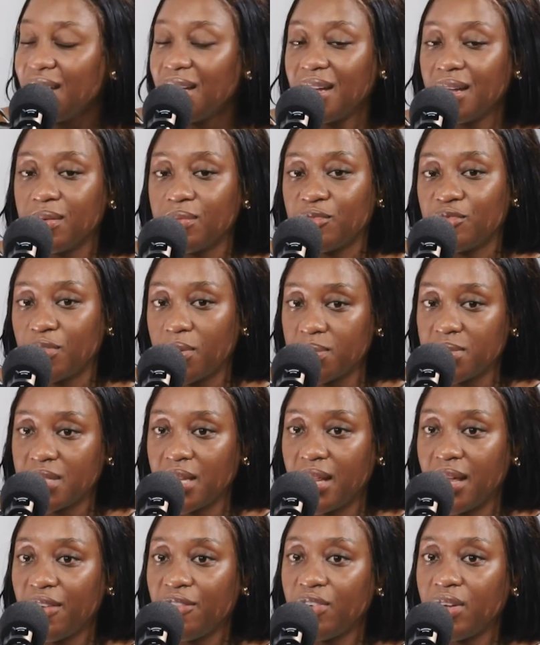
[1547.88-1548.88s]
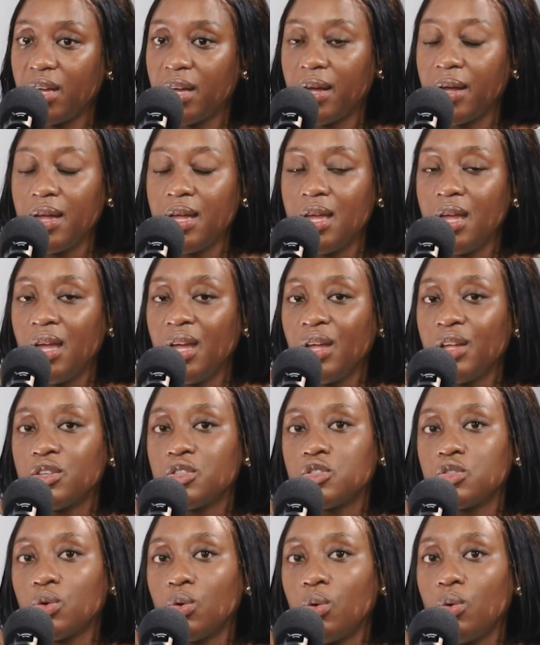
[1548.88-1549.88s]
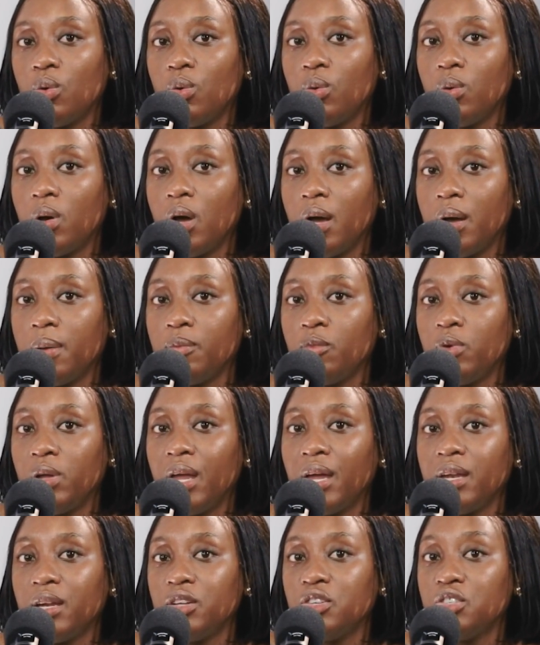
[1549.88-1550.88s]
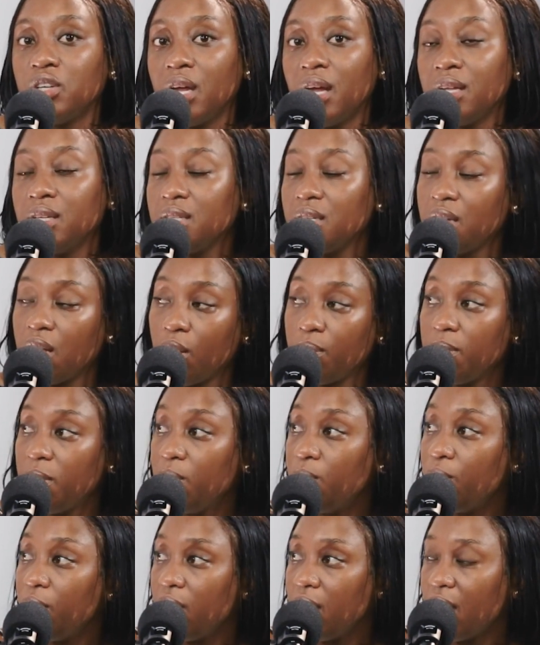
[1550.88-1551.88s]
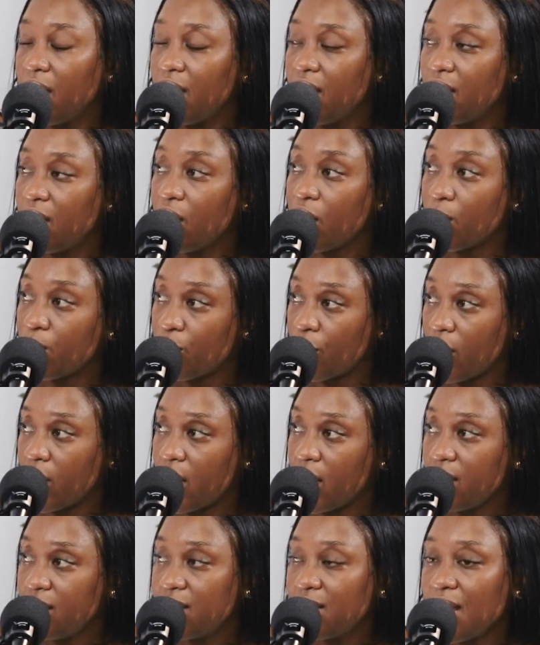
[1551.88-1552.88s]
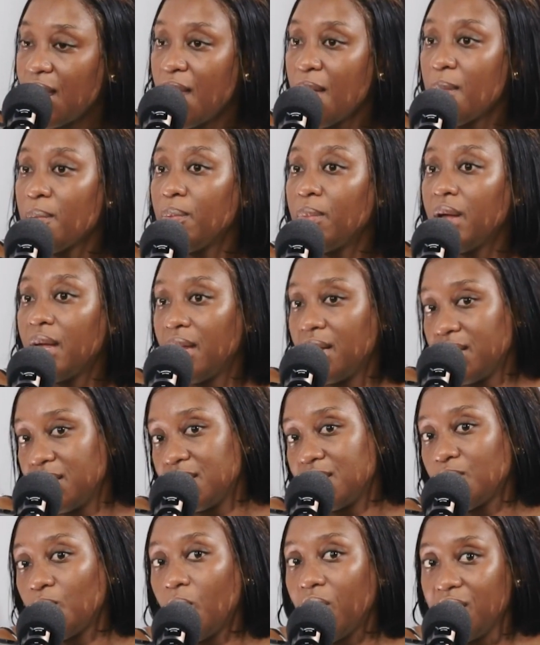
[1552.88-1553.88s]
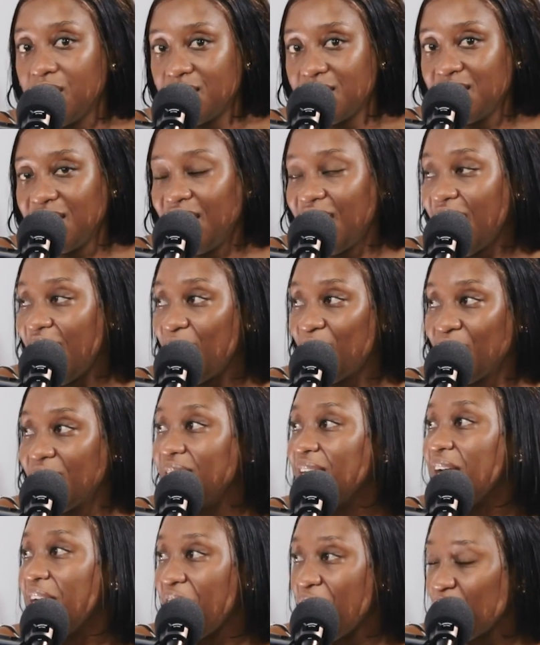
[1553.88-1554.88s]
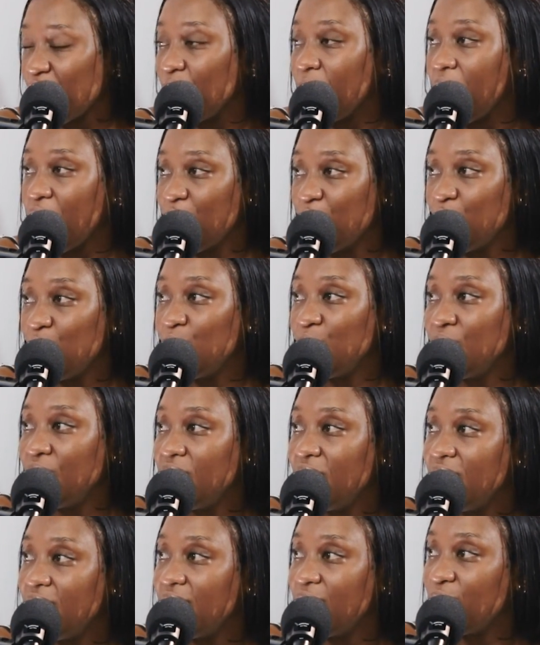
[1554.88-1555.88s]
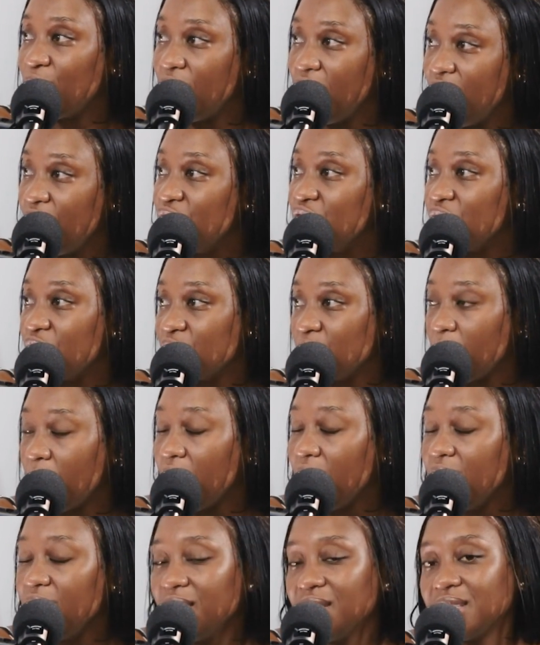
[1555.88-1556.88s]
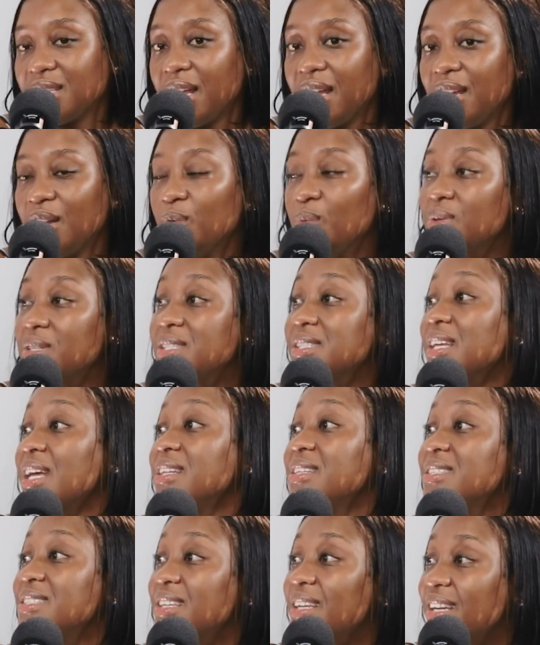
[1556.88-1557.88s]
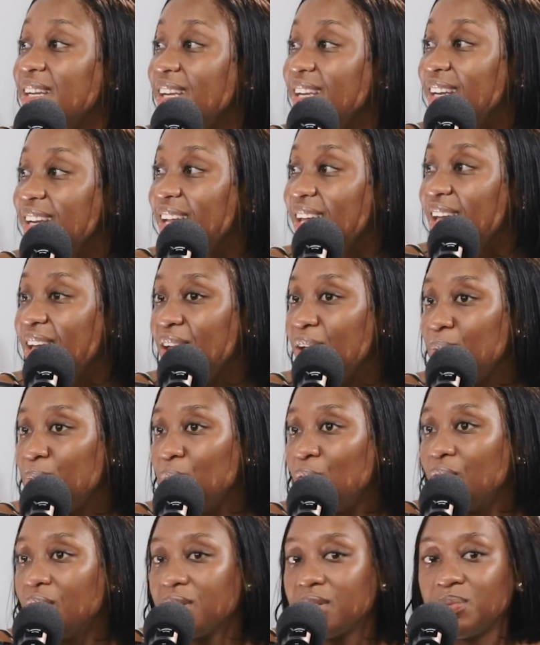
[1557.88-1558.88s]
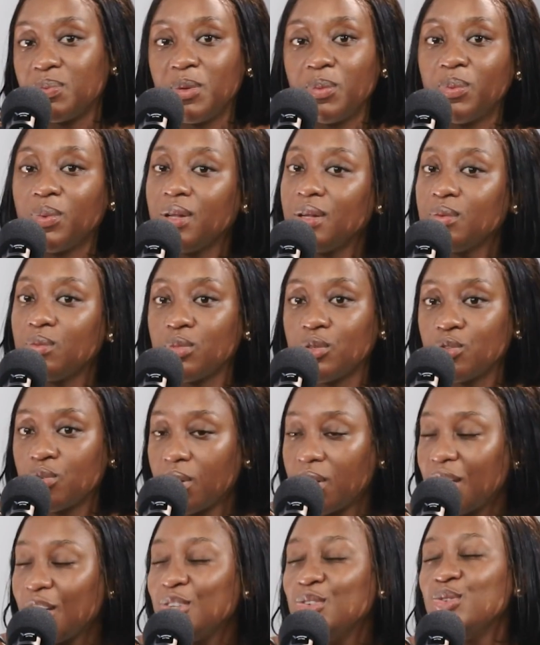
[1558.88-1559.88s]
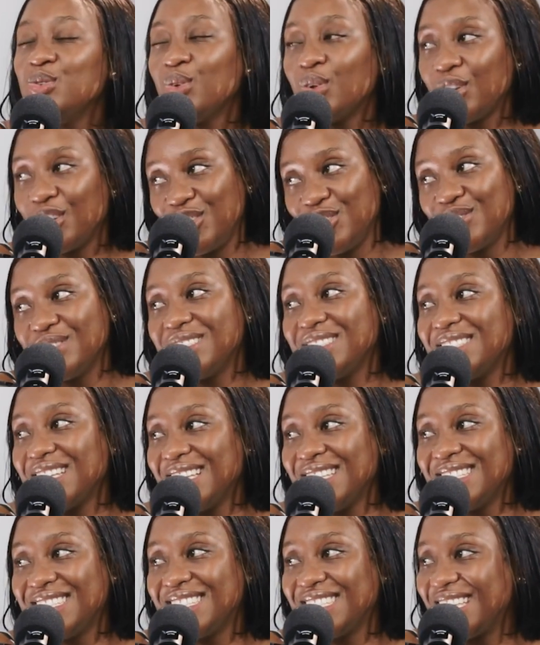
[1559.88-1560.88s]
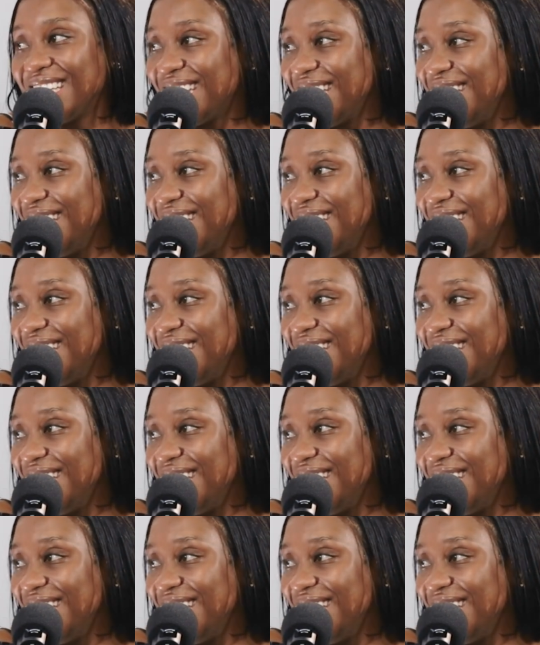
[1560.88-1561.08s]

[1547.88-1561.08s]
from South Africa. So we had a chat, and I'll be bringing in her products. But one day I want to have my own range as well, starting with sunscreen, because people in Botswana do not use sunscreen.